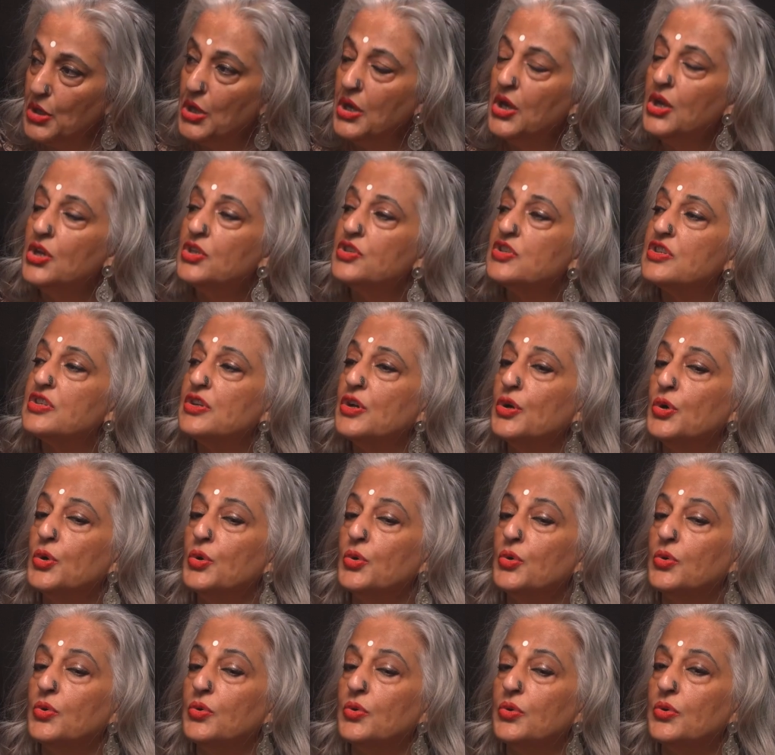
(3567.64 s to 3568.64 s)

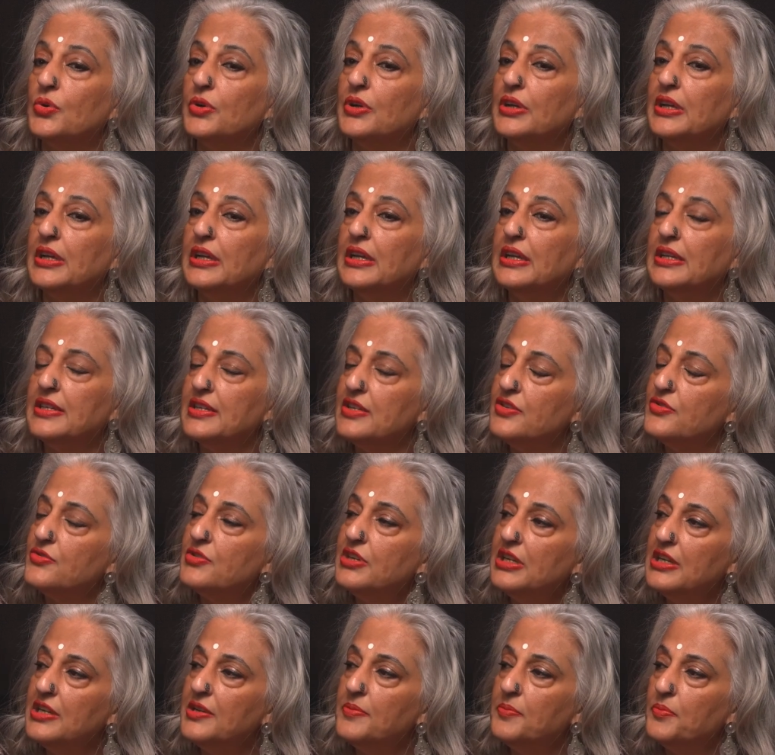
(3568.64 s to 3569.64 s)
So it is
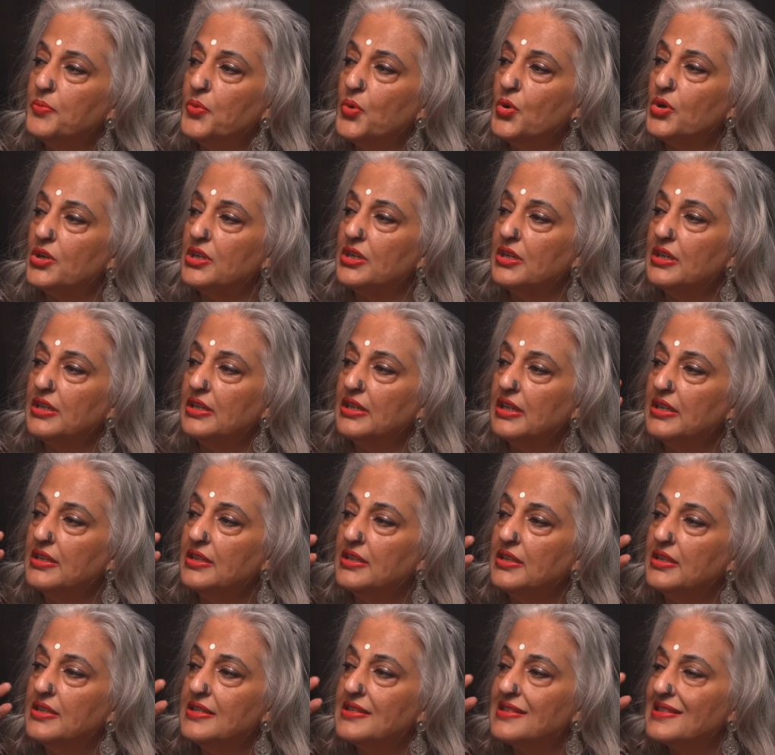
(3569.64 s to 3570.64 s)
really important that
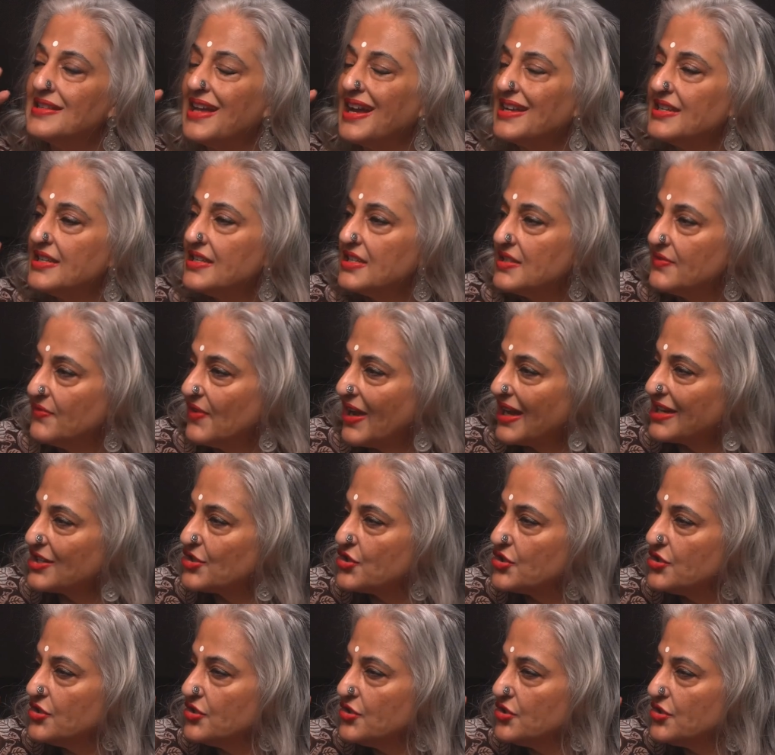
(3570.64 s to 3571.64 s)
the
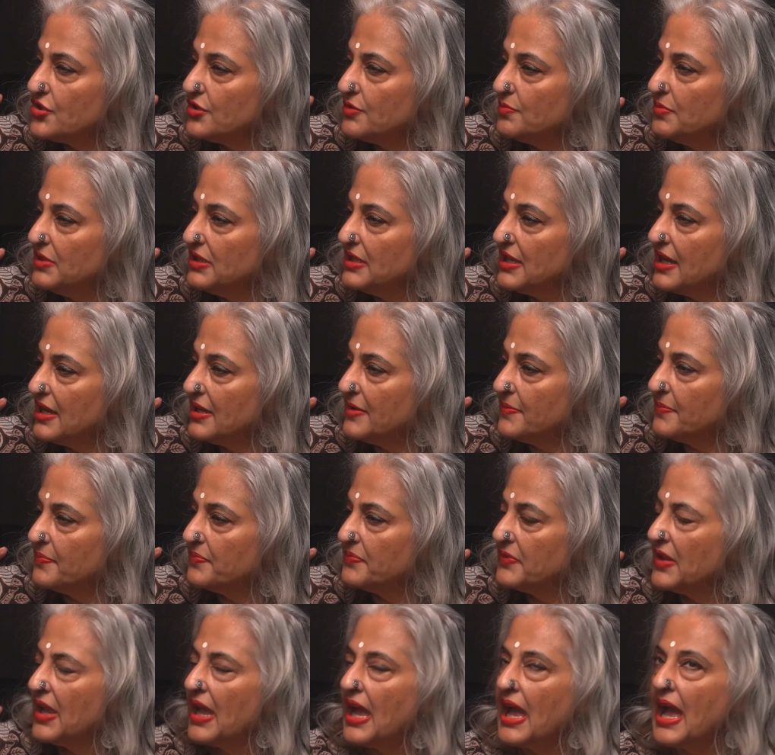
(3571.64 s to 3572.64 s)
satisfaction should be there.
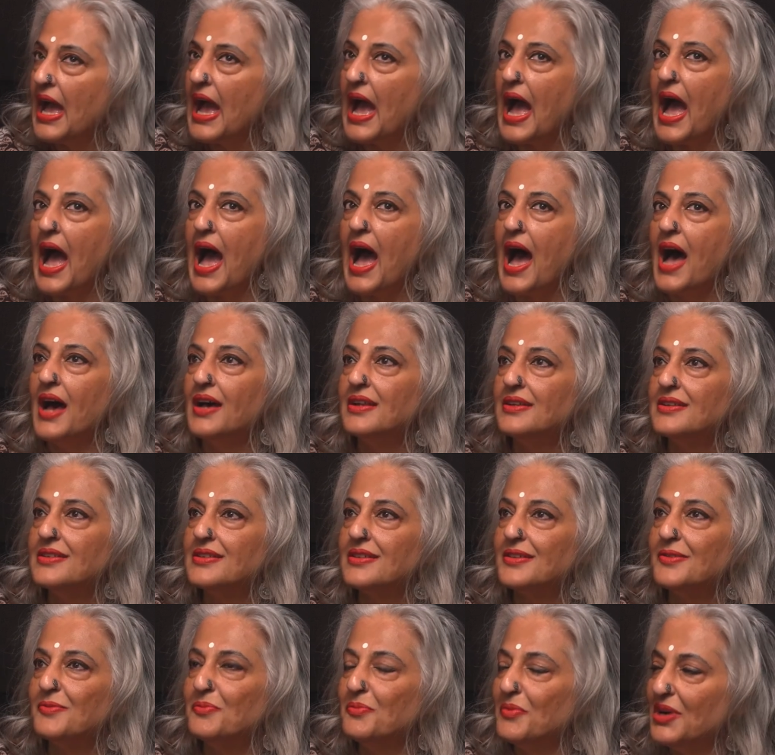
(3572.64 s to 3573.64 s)
And
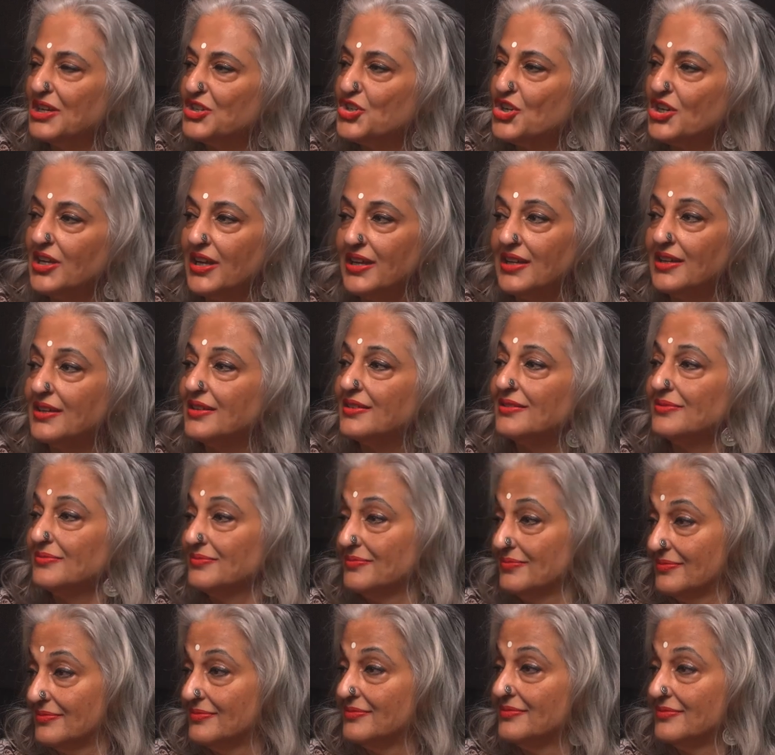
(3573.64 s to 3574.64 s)
much like
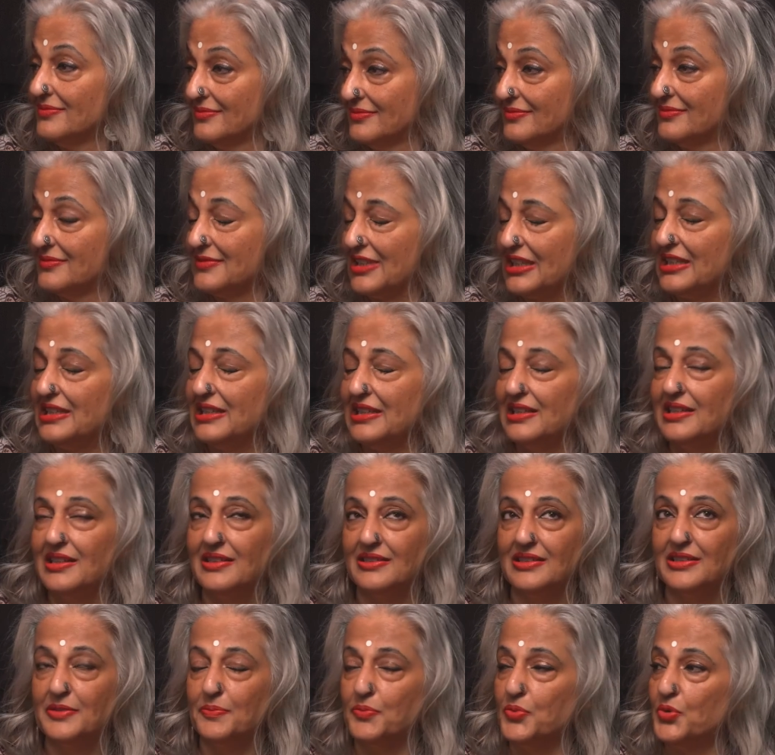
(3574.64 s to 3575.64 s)

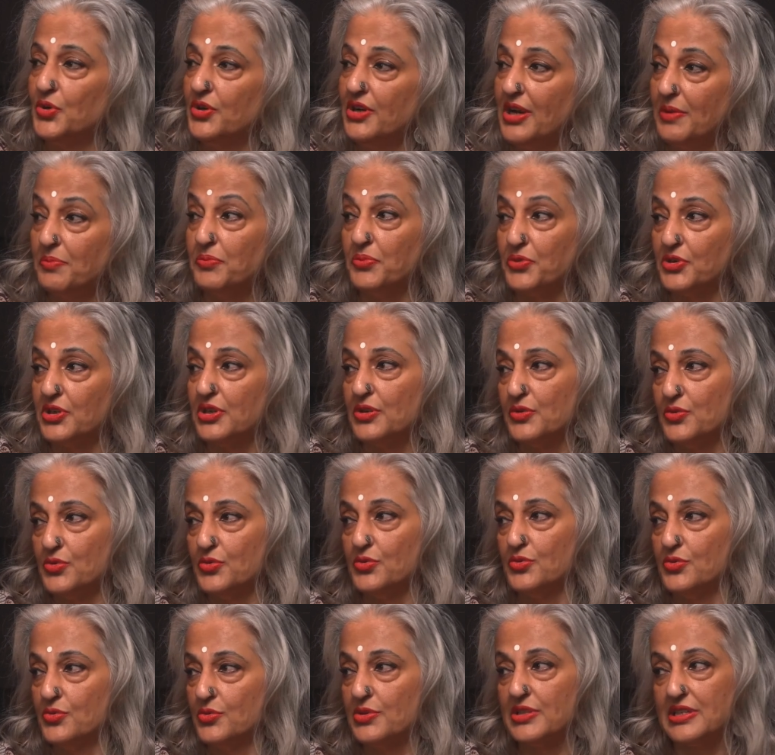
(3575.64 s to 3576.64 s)
the poor emperor
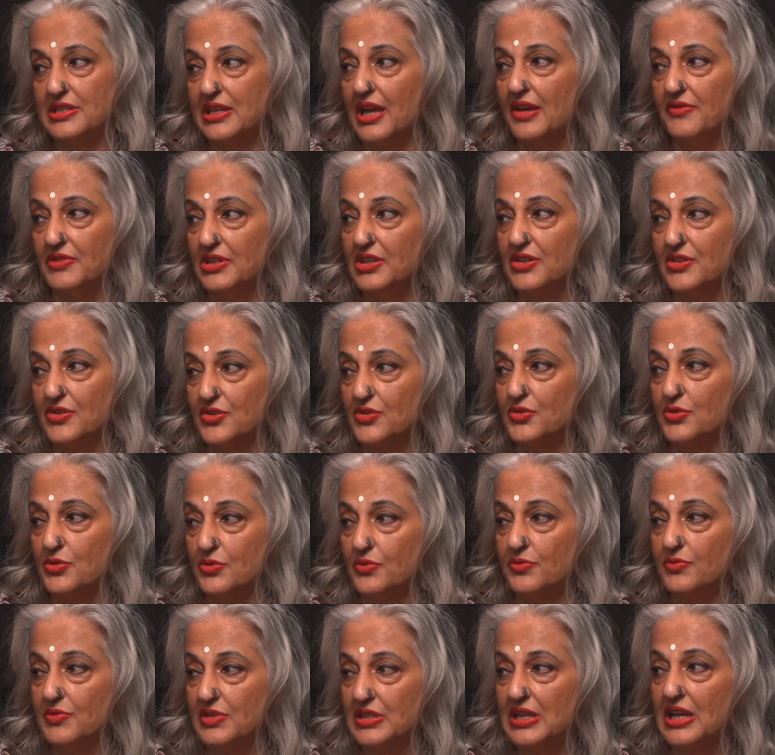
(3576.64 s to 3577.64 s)
who was having to
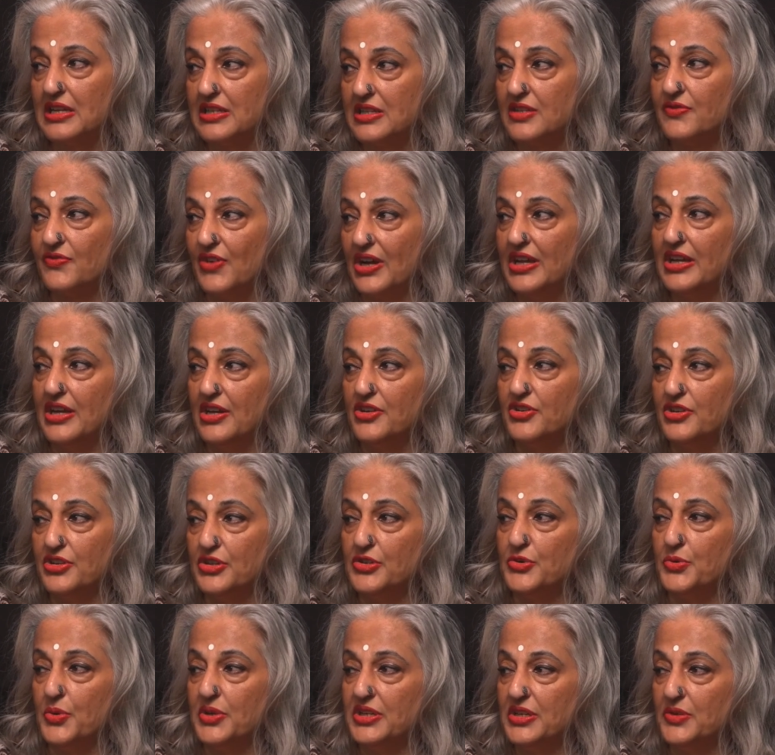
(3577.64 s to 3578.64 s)
satisfy
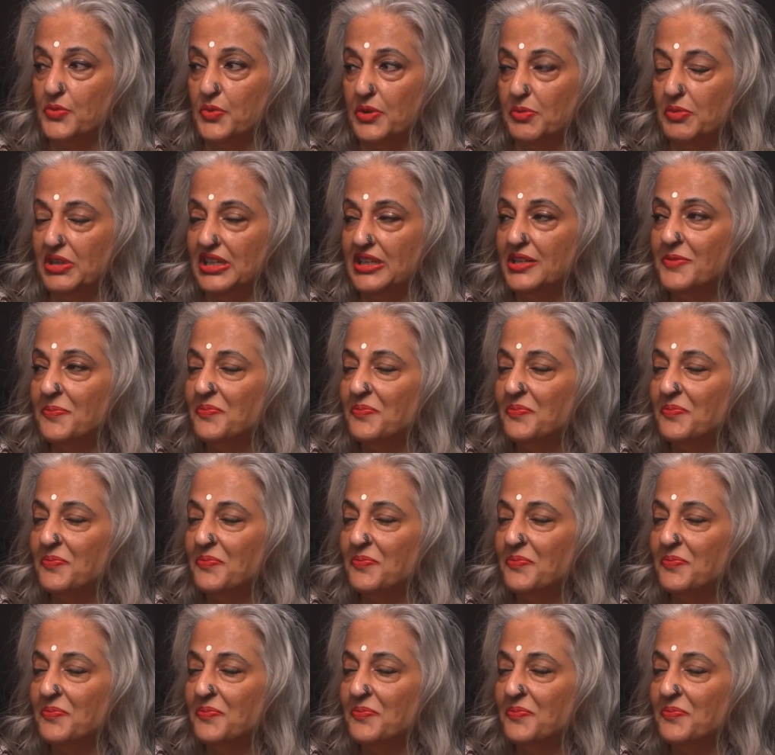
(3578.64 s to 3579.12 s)
120 women,